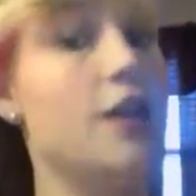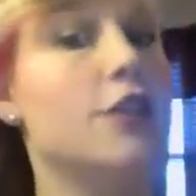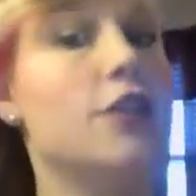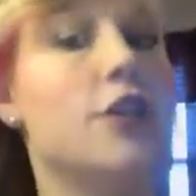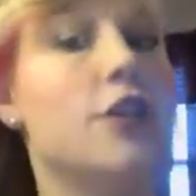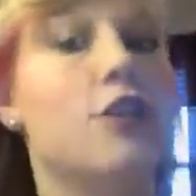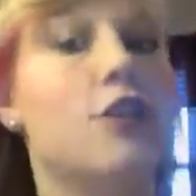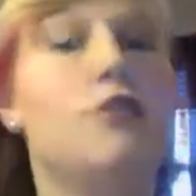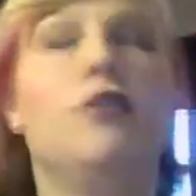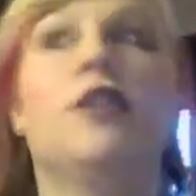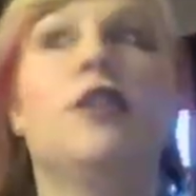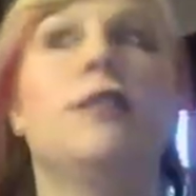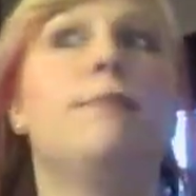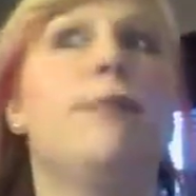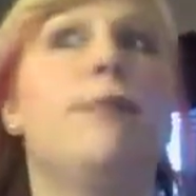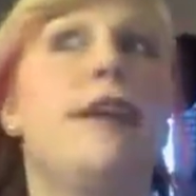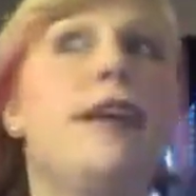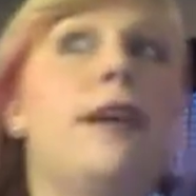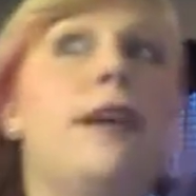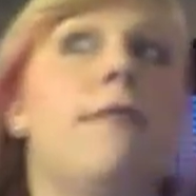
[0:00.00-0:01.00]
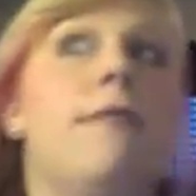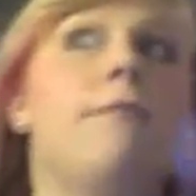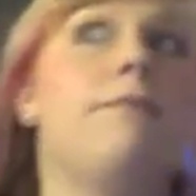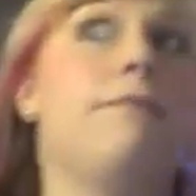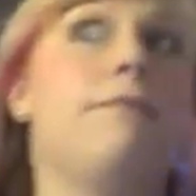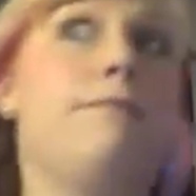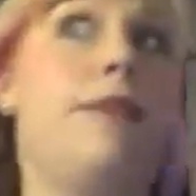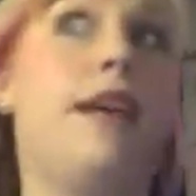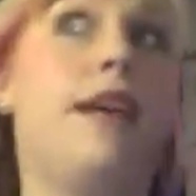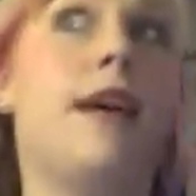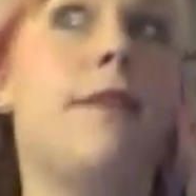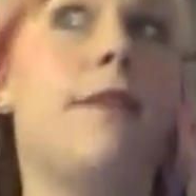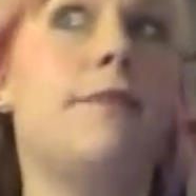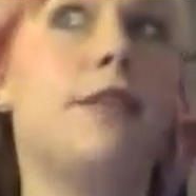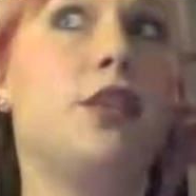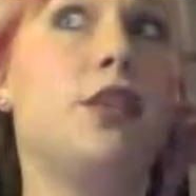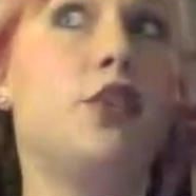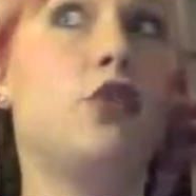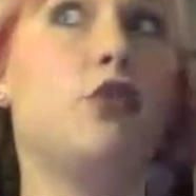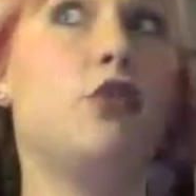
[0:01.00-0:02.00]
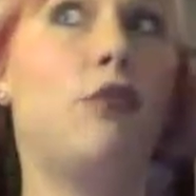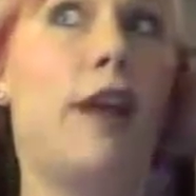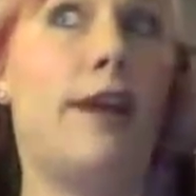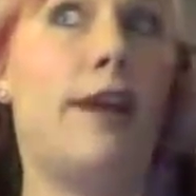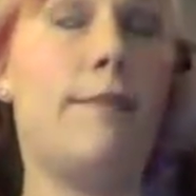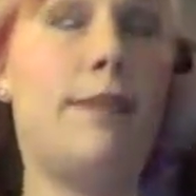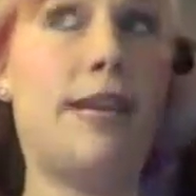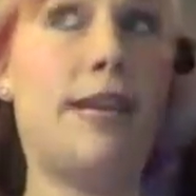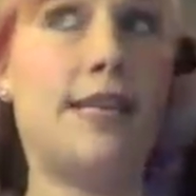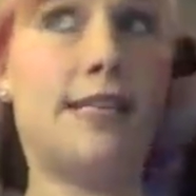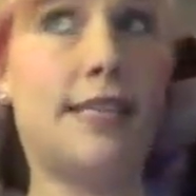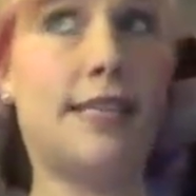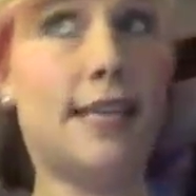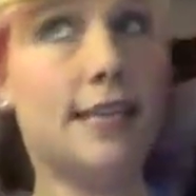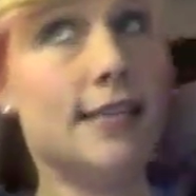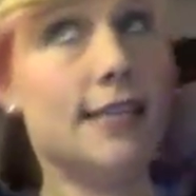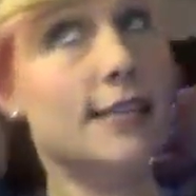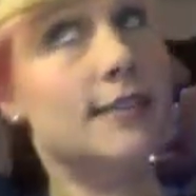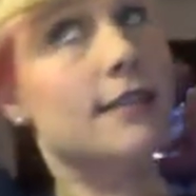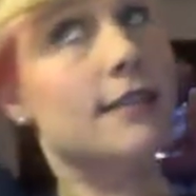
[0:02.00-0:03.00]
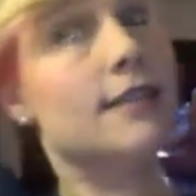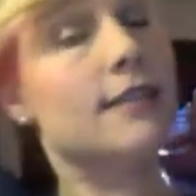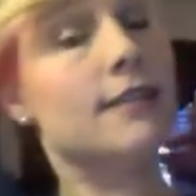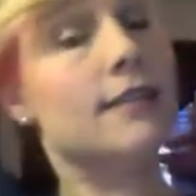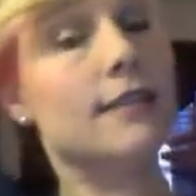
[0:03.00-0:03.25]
So you just pick up the straight pieces.